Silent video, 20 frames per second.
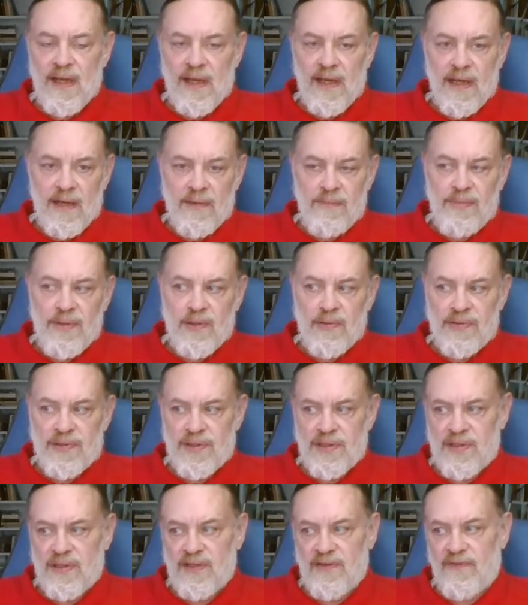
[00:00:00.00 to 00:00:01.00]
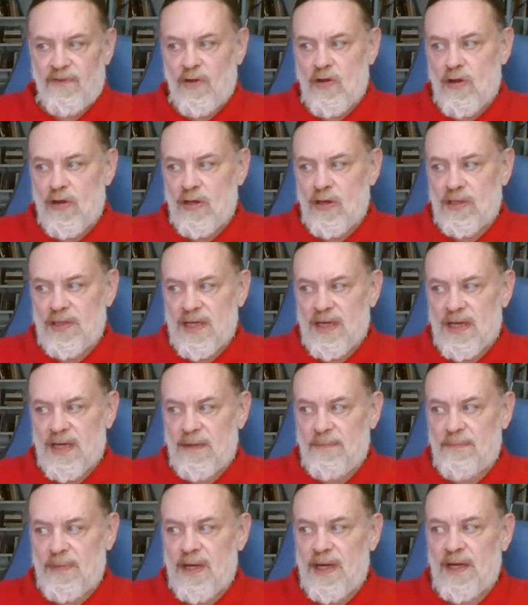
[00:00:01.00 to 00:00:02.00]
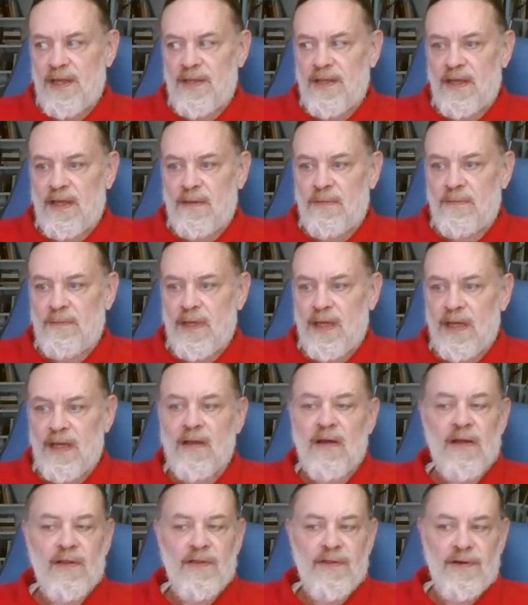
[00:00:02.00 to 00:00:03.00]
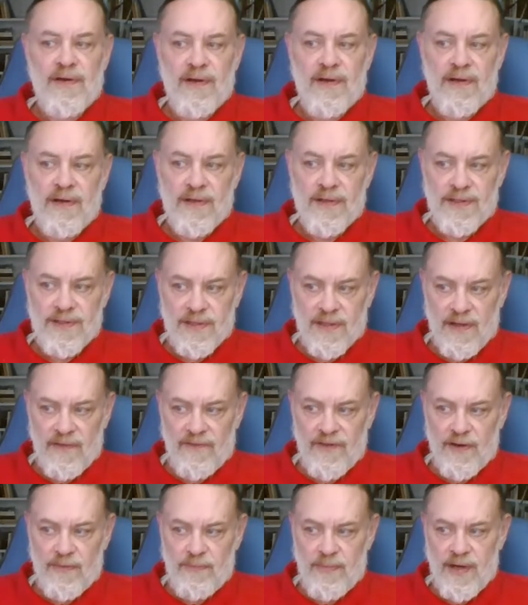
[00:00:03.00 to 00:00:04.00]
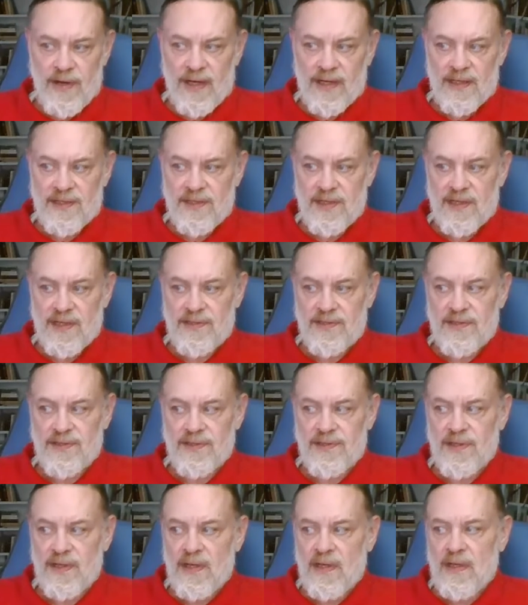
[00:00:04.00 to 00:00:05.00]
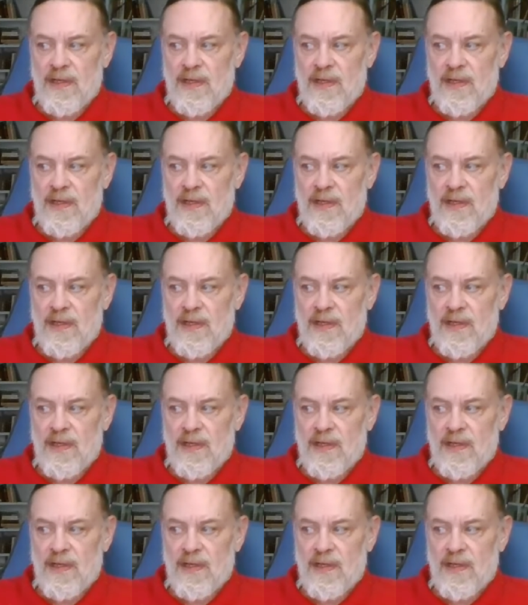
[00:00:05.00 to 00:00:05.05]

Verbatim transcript: and abuses of long time by them and others of their predecessors